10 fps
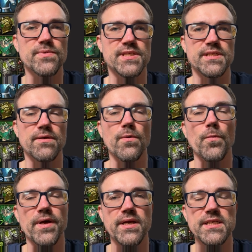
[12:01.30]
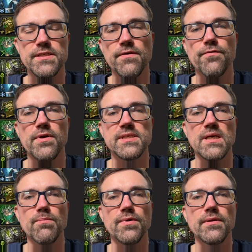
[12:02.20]
with Vergis, for
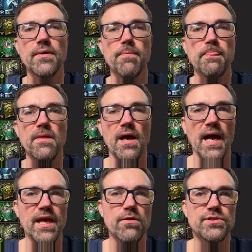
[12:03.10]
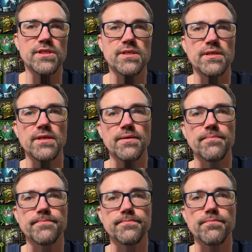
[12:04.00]
example, I used it
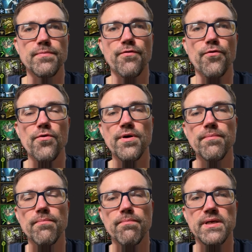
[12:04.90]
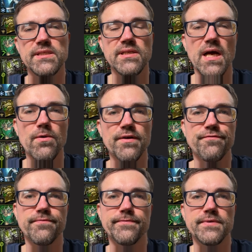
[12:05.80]
before, but now
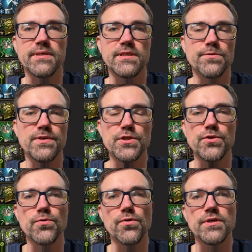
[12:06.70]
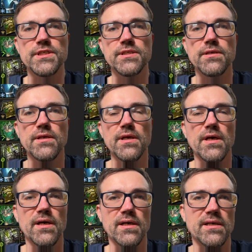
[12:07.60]
I've switched to Rost,
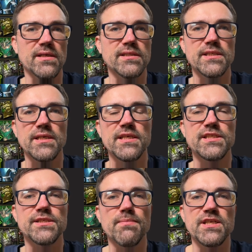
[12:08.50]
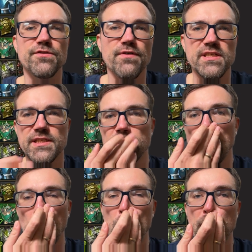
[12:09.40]
and it's much faster
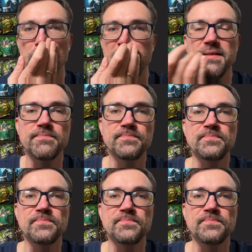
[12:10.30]
than that.